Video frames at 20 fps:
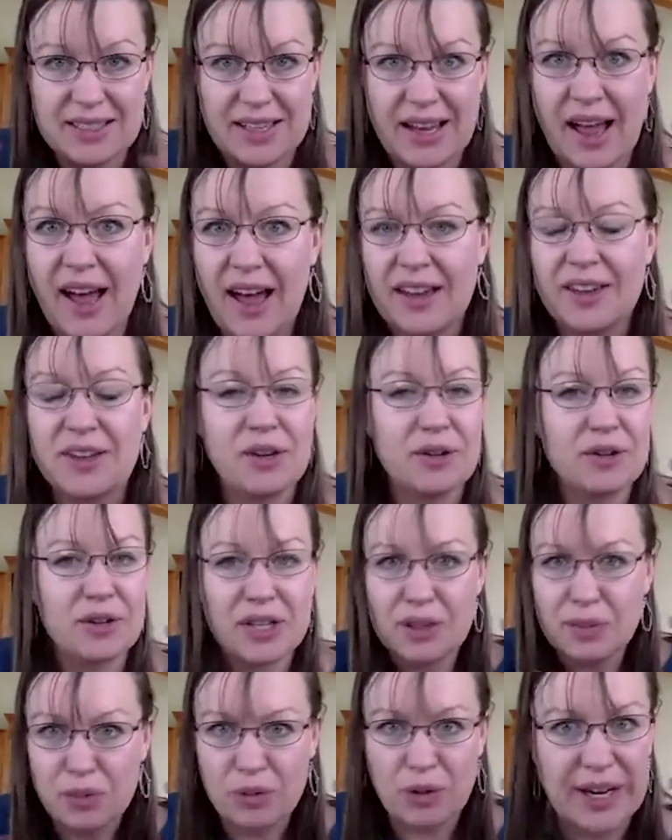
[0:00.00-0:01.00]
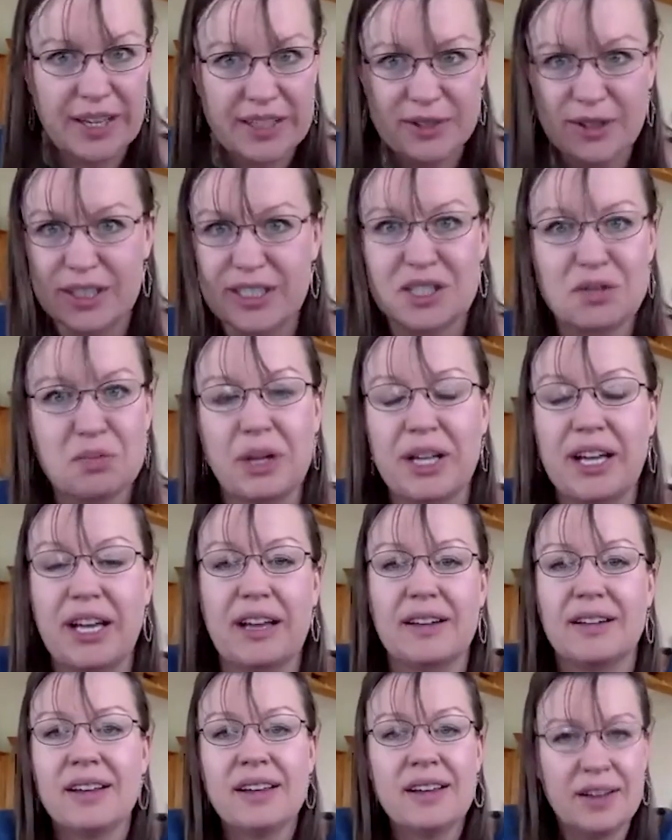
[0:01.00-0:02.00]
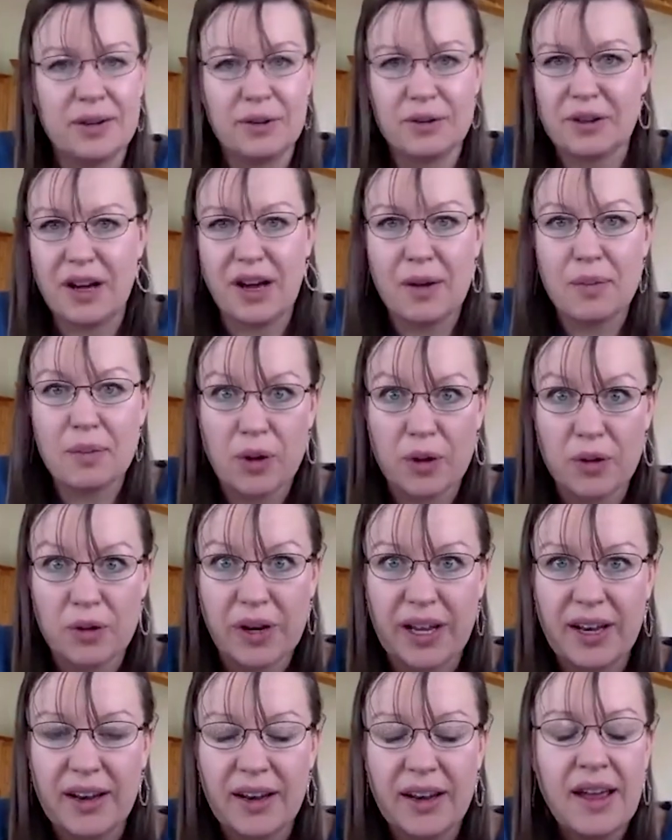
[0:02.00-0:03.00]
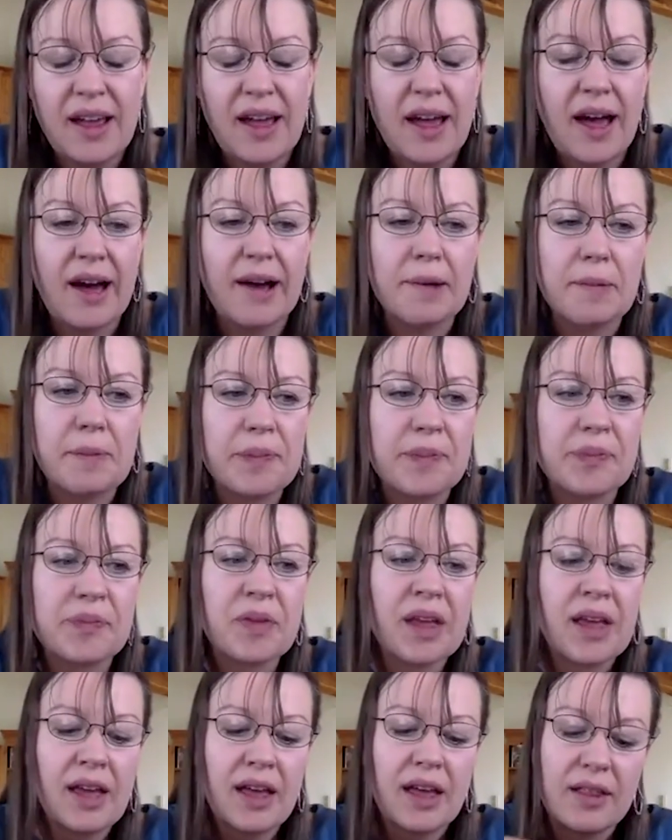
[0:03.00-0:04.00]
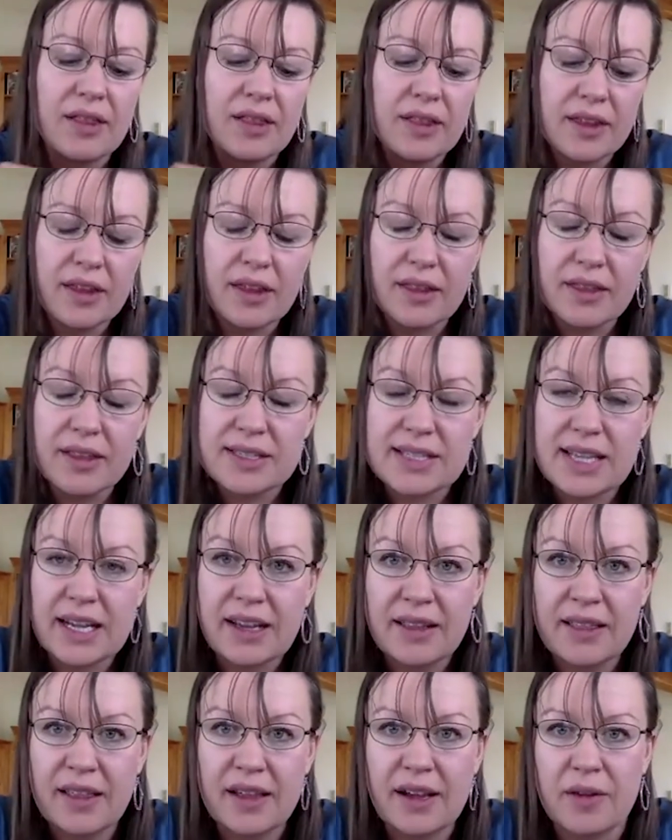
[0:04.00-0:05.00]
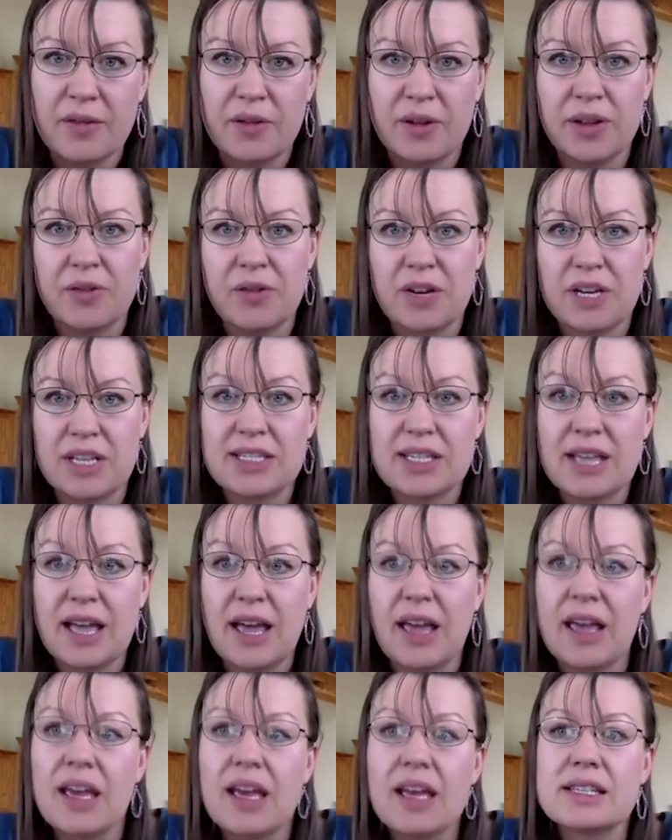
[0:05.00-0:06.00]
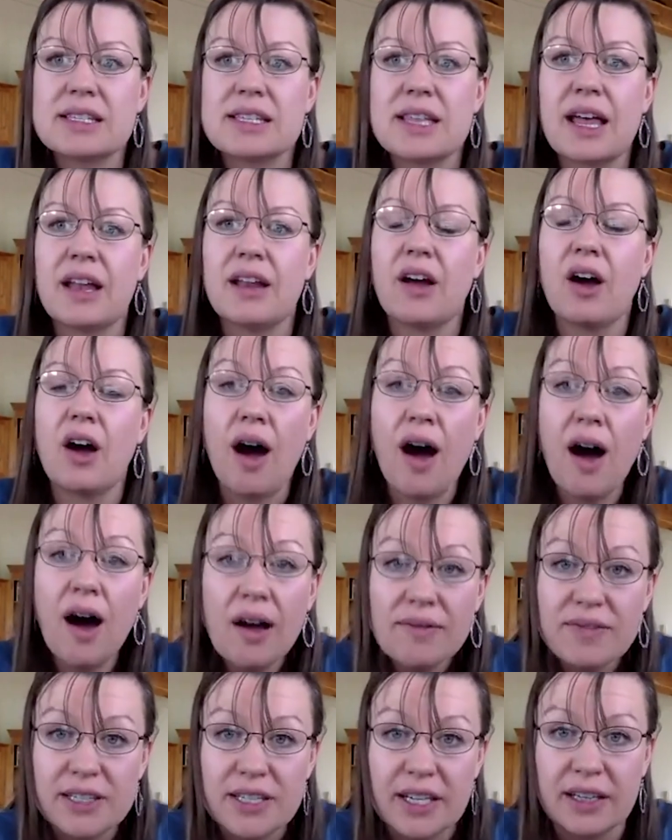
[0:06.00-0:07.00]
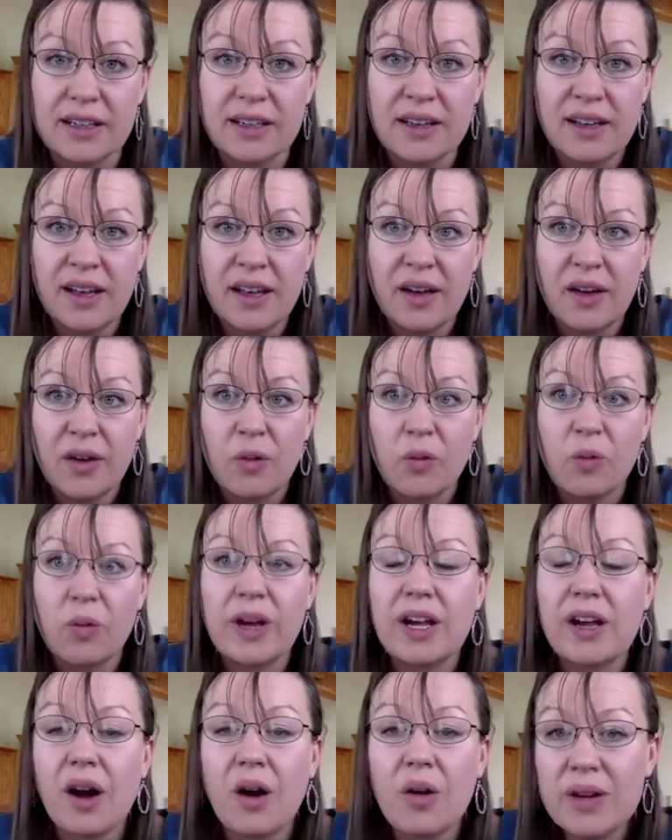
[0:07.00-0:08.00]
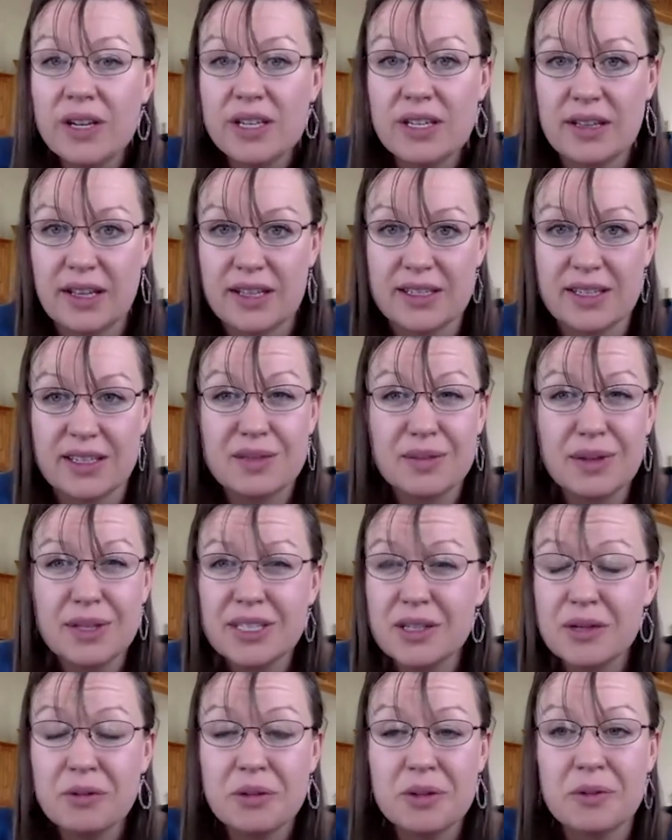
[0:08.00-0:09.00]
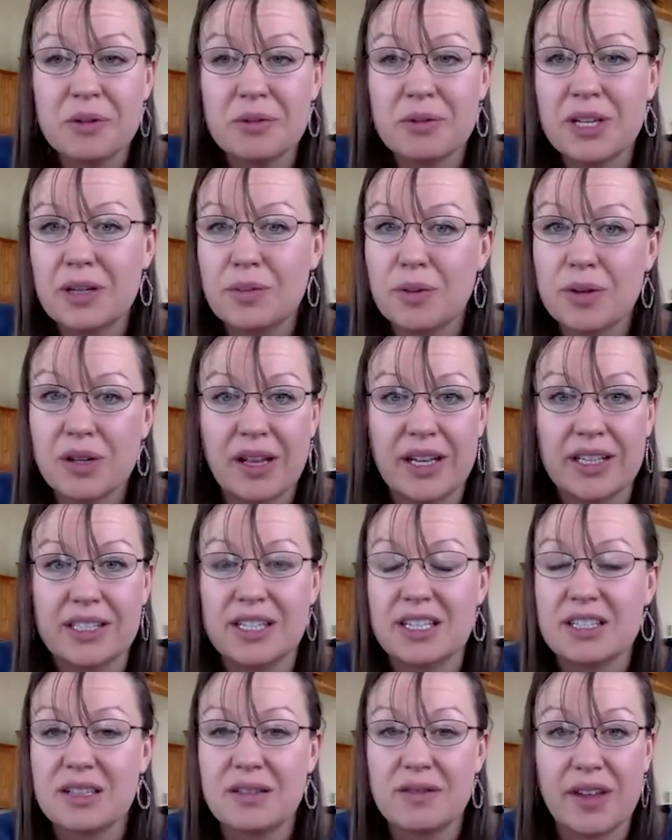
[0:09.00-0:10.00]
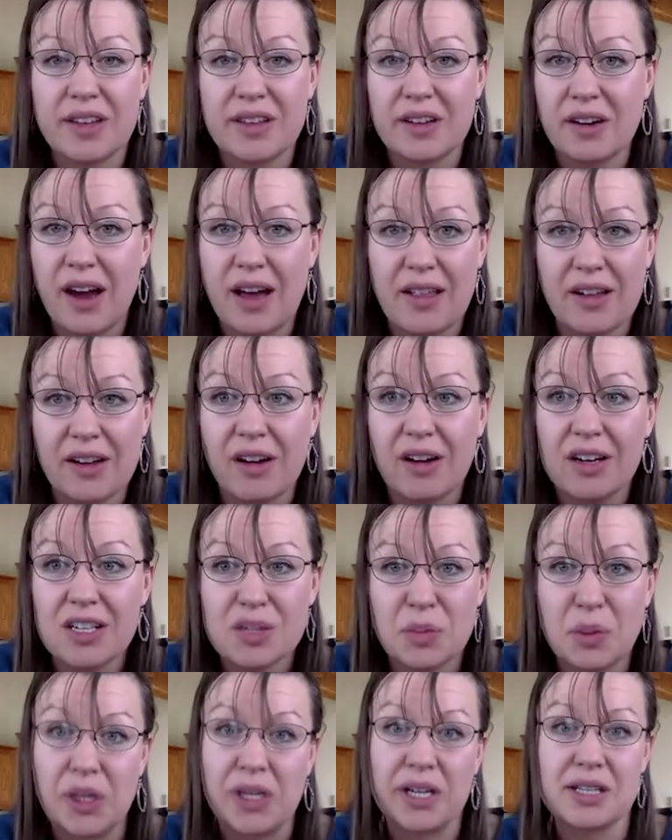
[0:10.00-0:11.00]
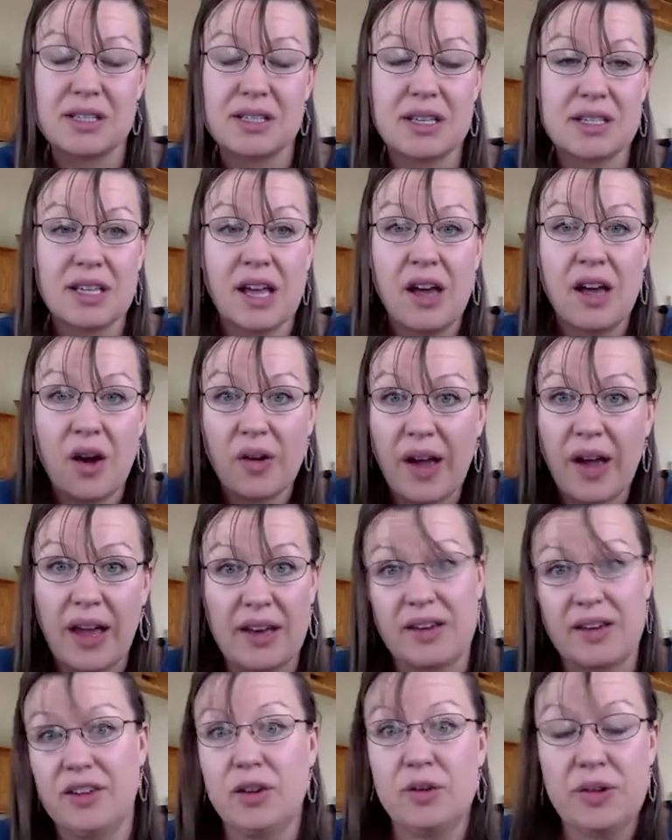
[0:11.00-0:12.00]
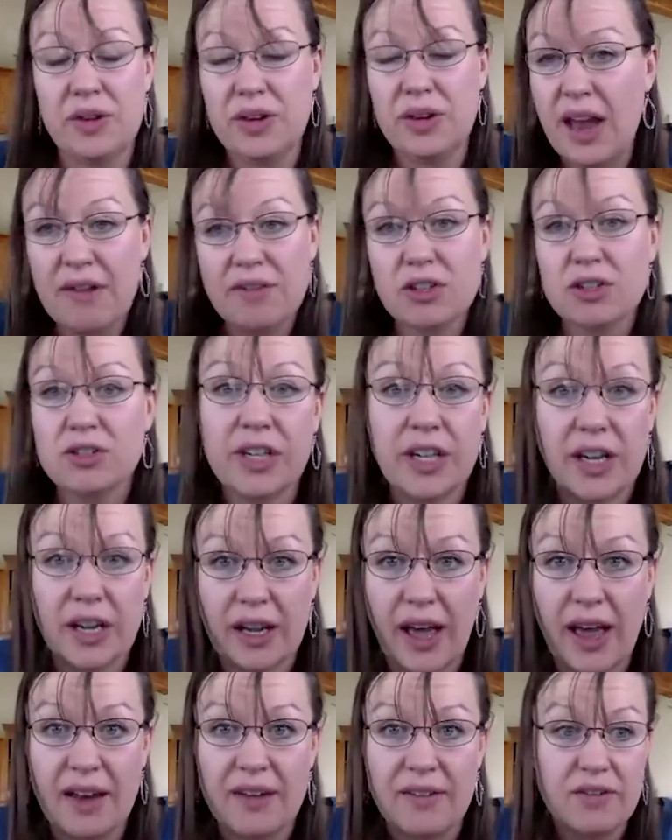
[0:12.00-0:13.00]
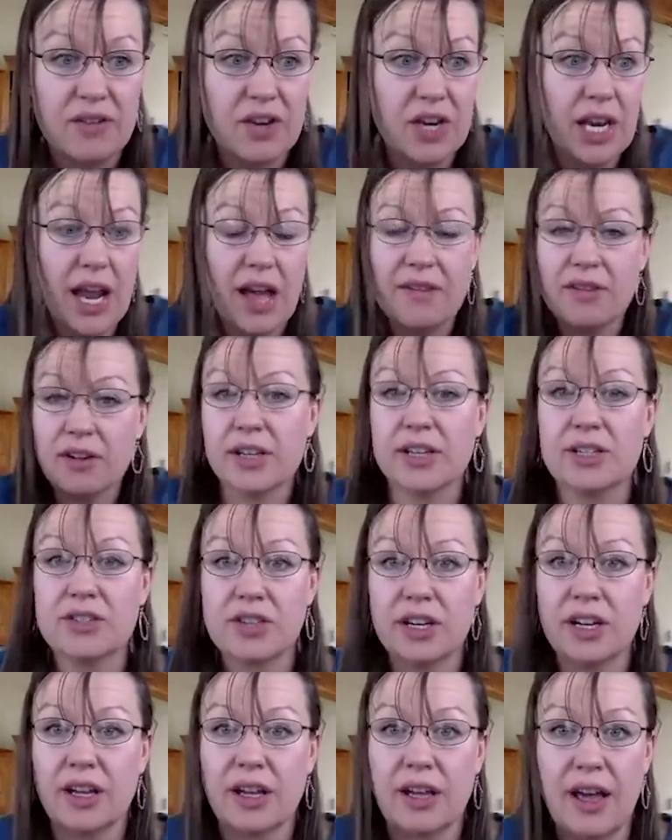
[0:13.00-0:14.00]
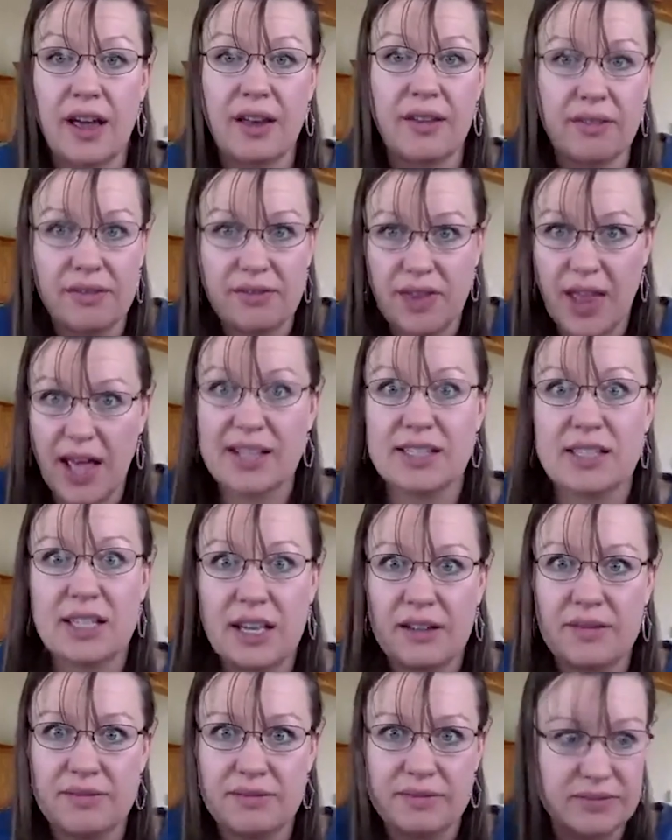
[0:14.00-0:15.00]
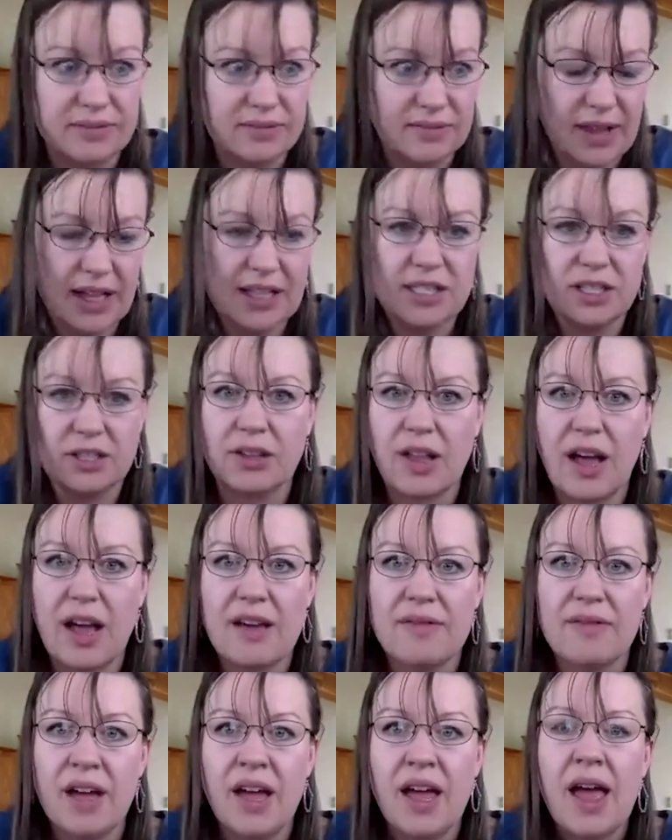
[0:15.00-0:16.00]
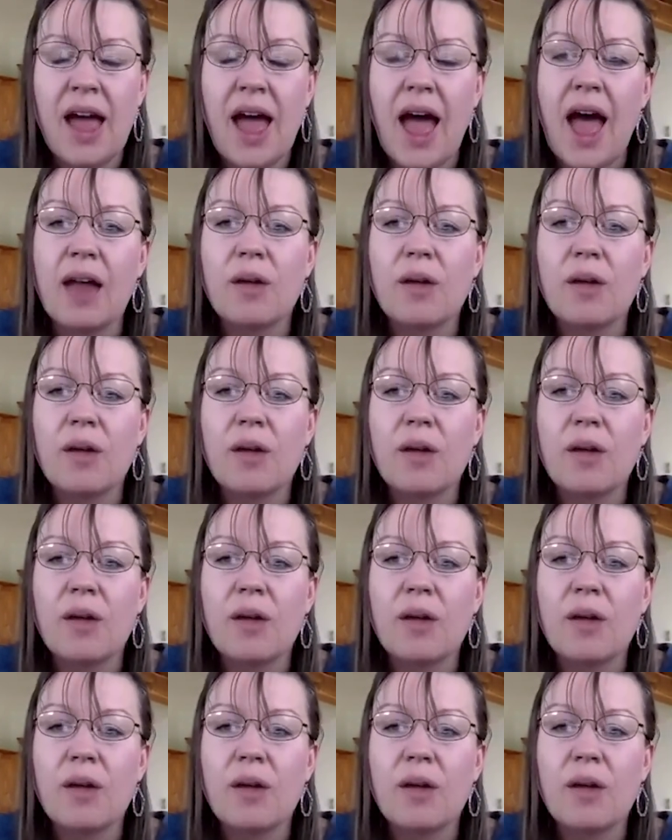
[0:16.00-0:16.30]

That is not, you don't need a brain transplant. You are not broken. The second thing I really want to say is that often we go into this, and especially when we read a book like Jason Vale or Alan Carr's book, it's this, okay, you never drink again. Never can drink again. That's it. That's your life.